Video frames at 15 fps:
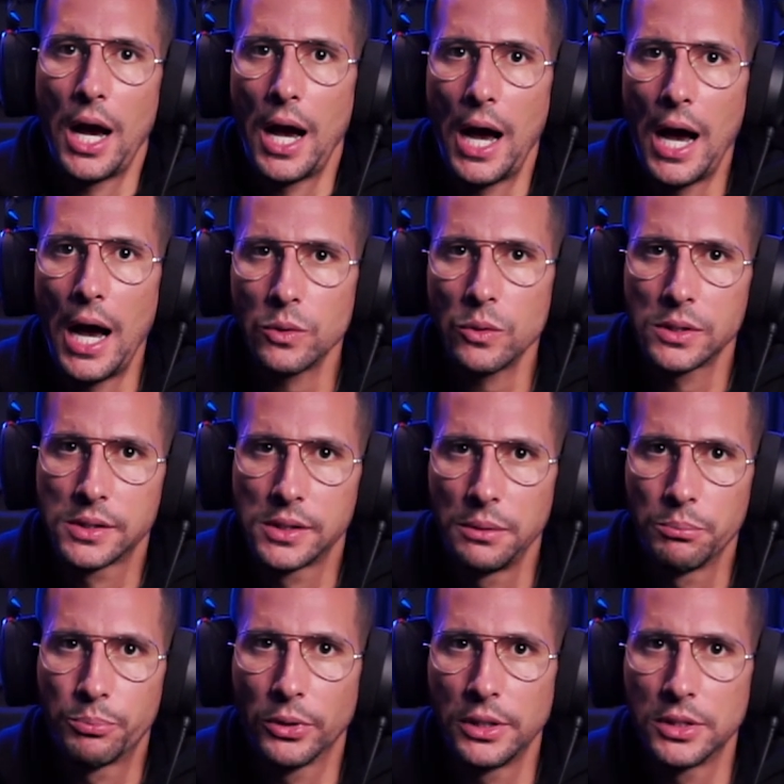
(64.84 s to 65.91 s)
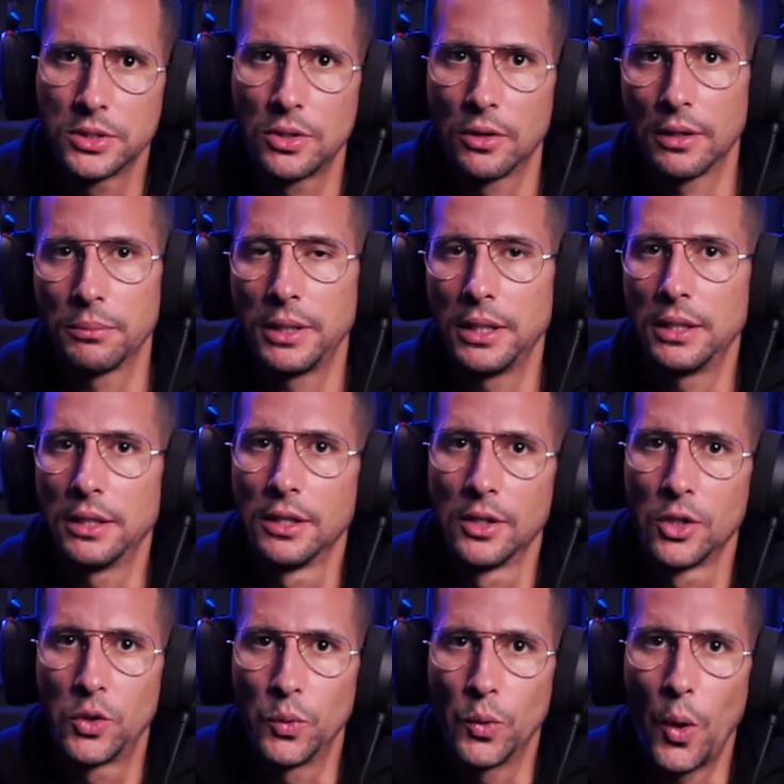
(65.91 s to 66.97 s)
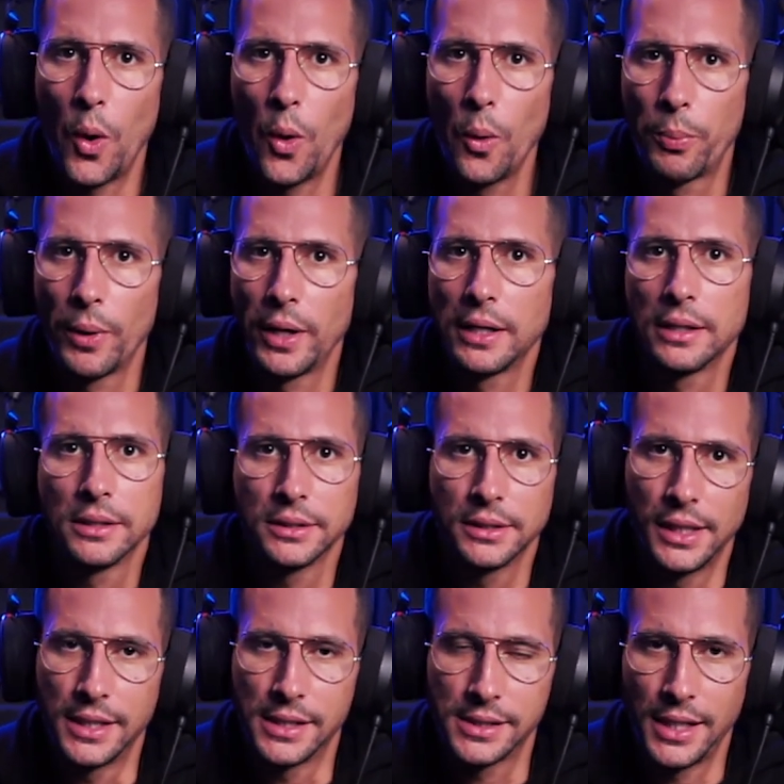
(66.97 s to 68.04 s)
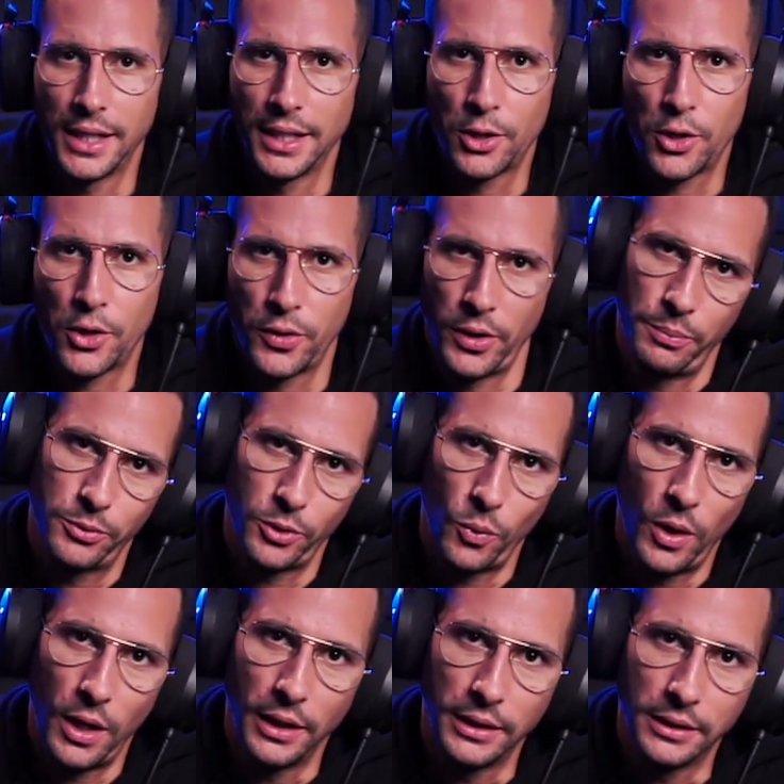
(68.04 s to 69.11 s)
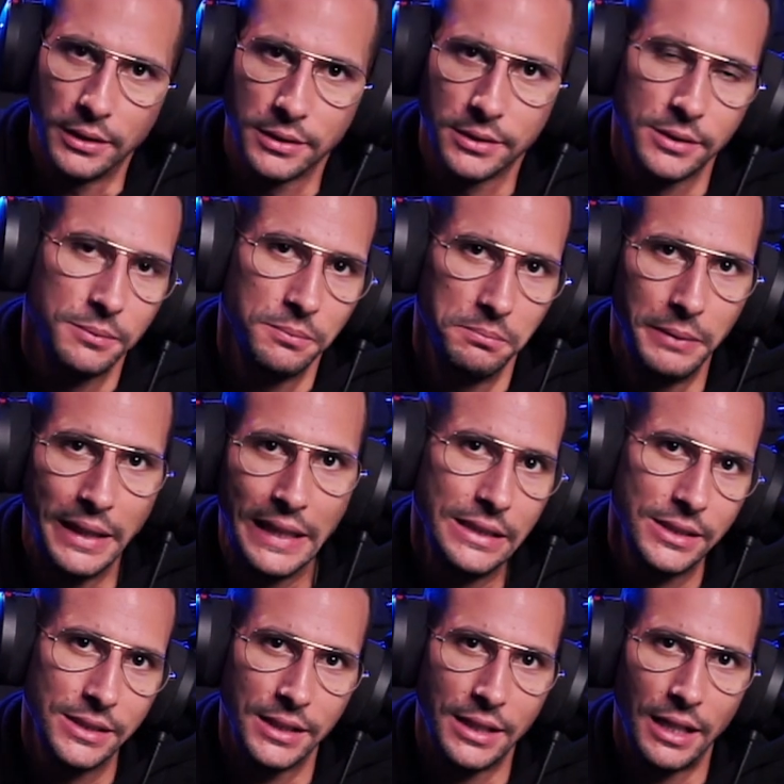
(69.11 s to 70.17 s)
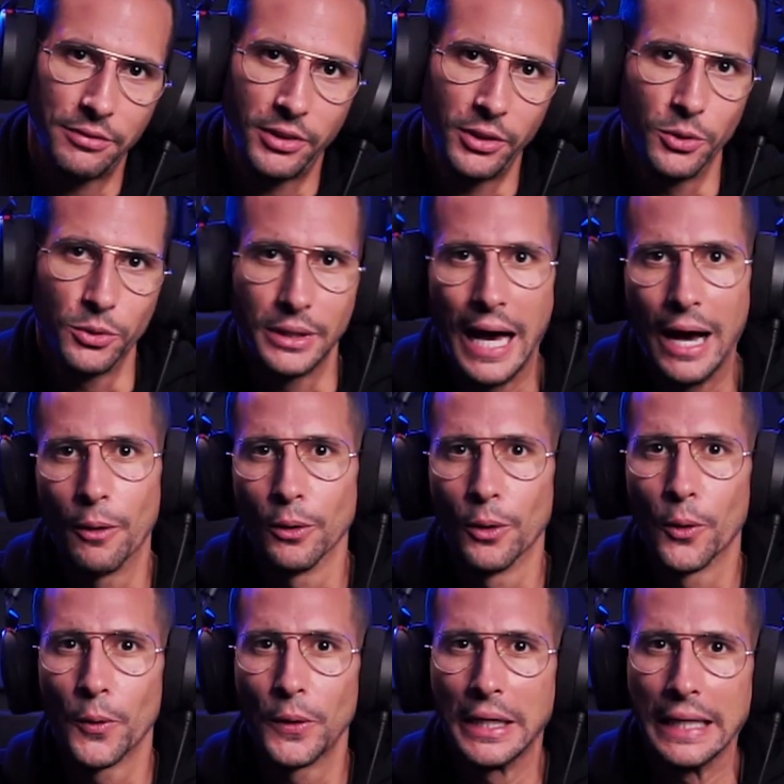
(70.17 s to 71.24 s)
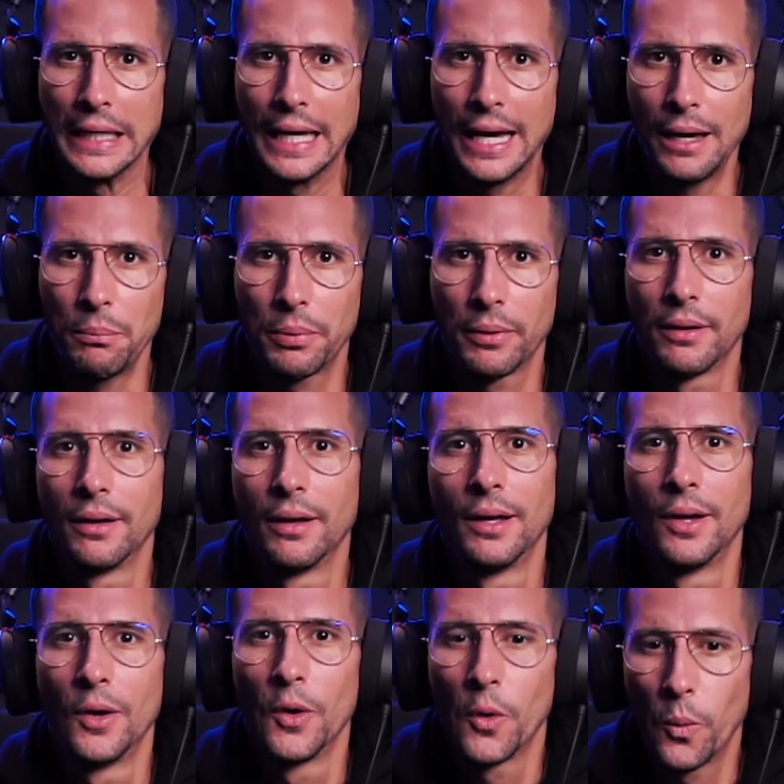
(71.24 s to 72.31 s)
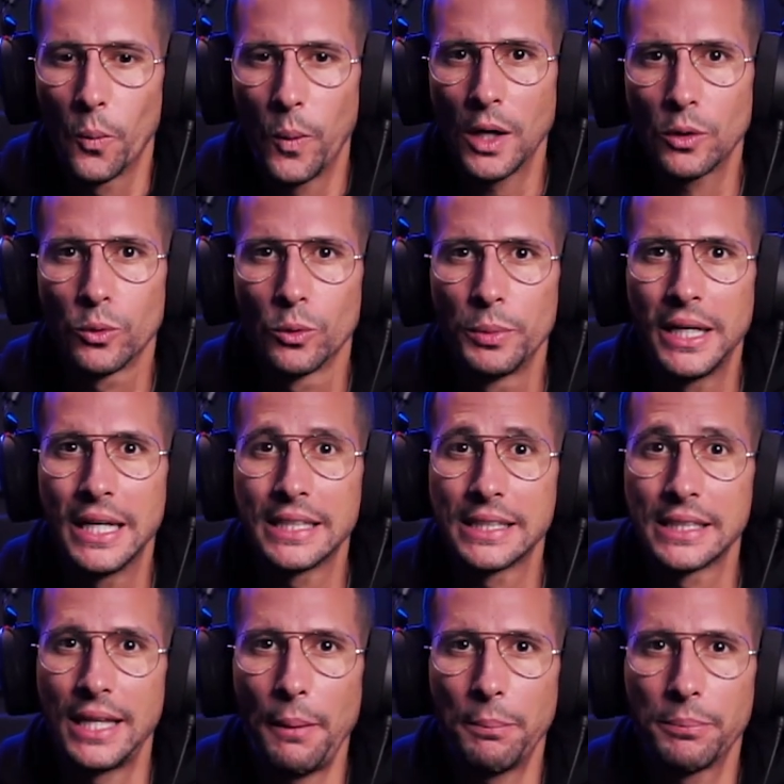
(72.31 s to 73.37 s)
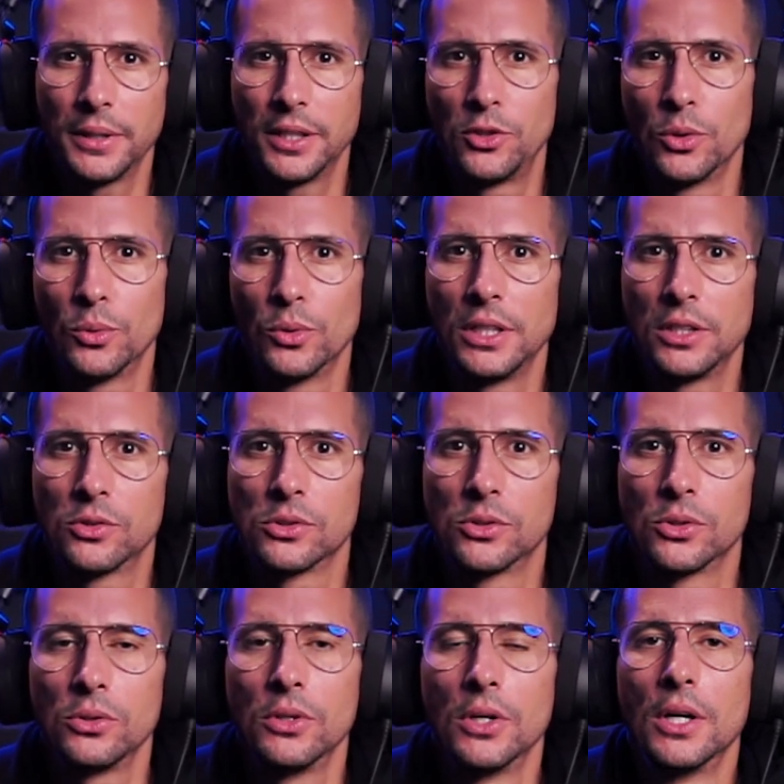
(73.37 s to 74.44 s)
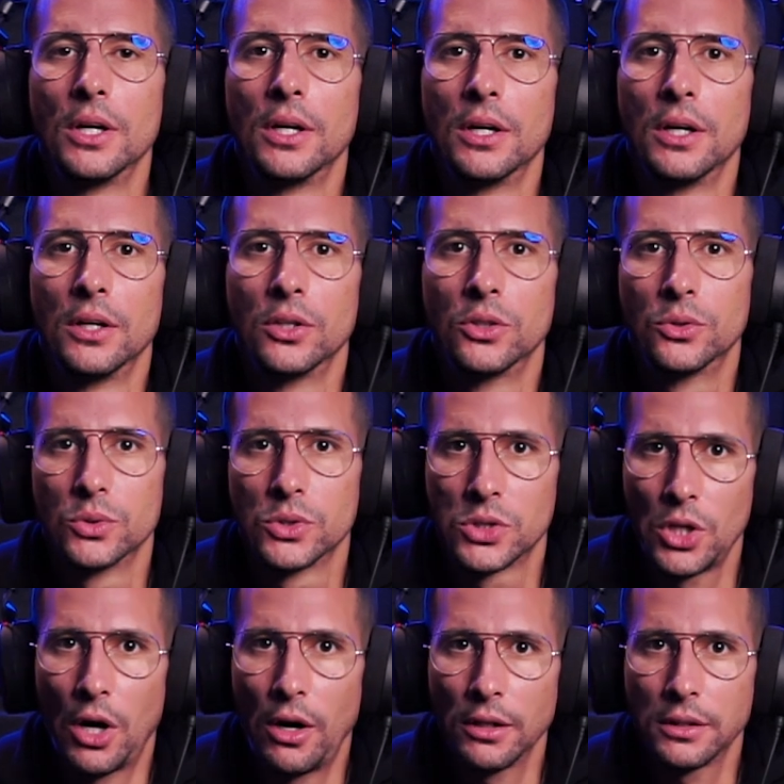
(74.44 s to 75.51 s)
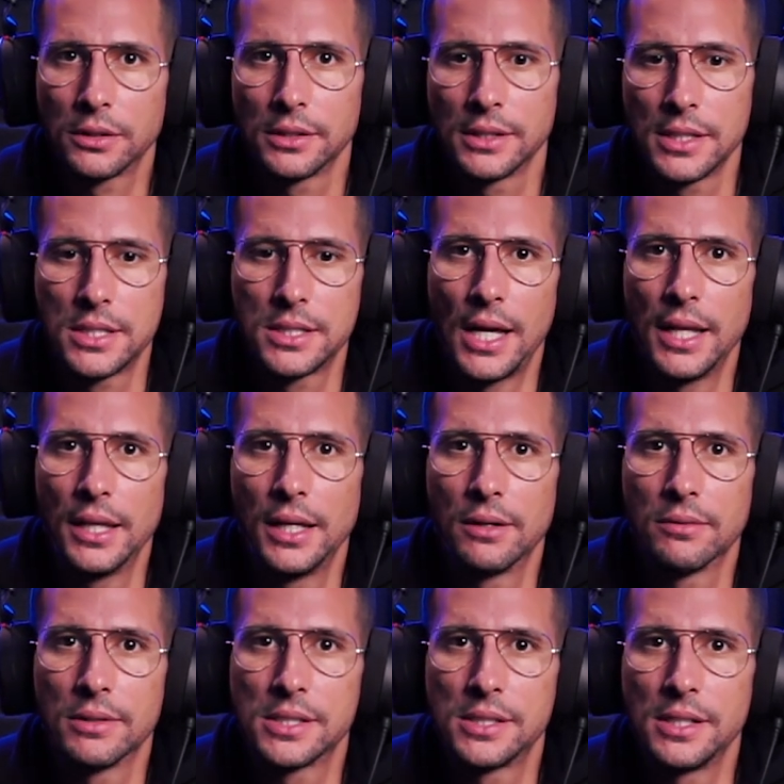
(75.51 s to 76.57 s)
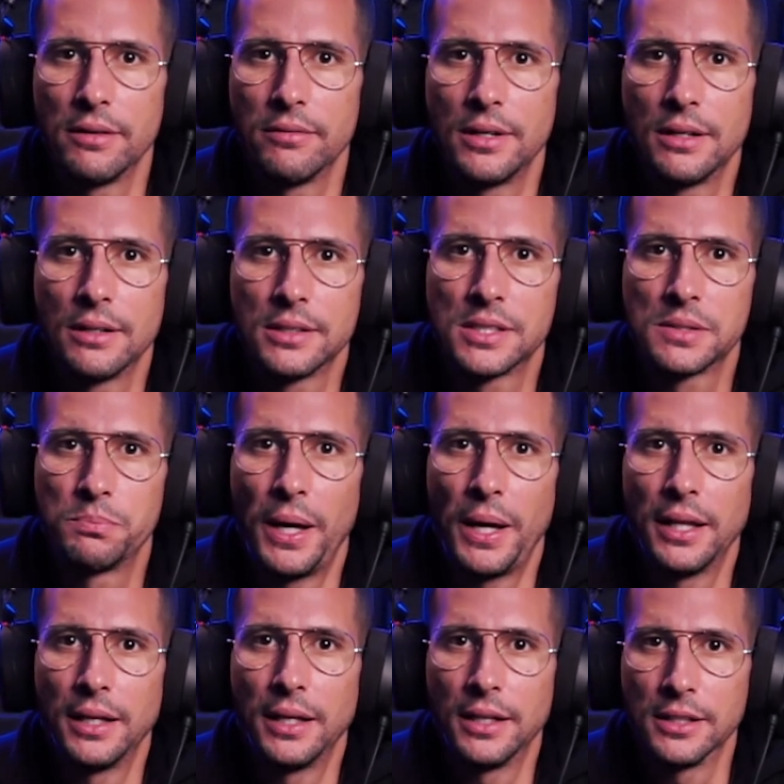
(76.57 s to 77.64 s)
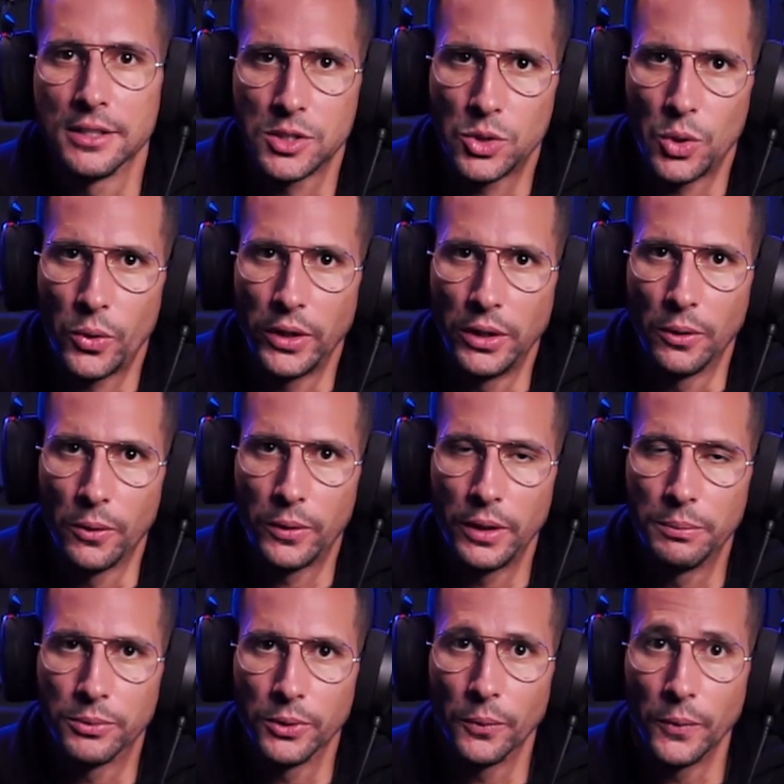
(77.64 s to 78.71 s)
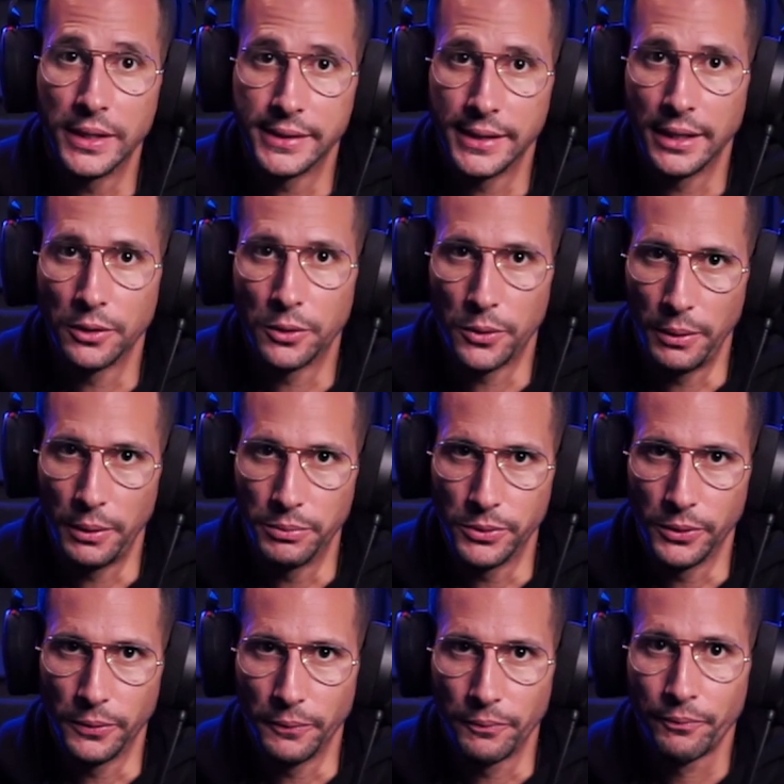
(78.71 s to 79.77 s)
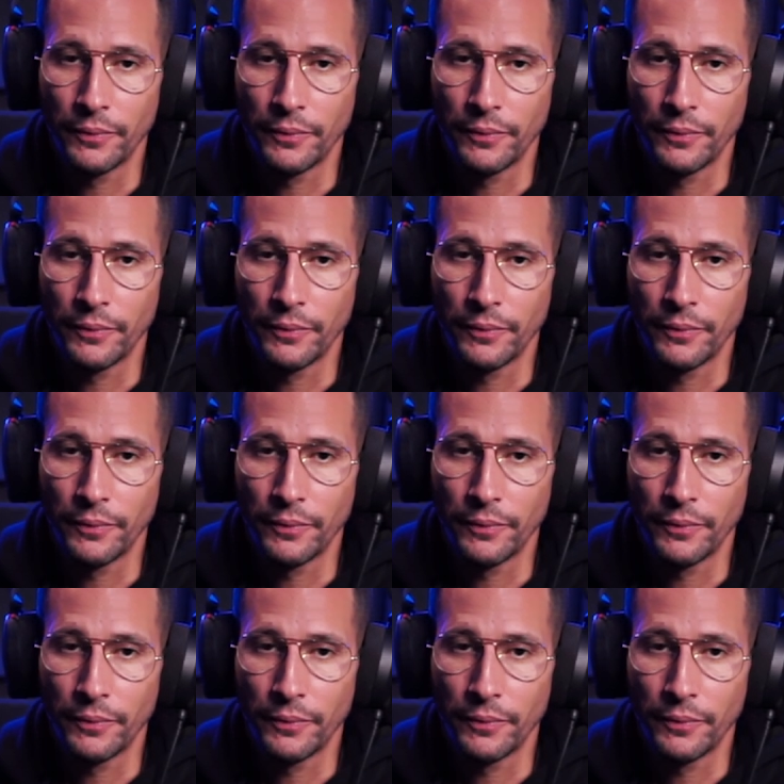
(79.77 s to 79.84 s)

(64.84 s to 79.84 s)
how simple it's going to be to open a Sendcrypto wallet. Means that after you downloading the app, what will be the step that you will need to do to start sending, receiving, spending, and storing your crypto with Sendcrypto.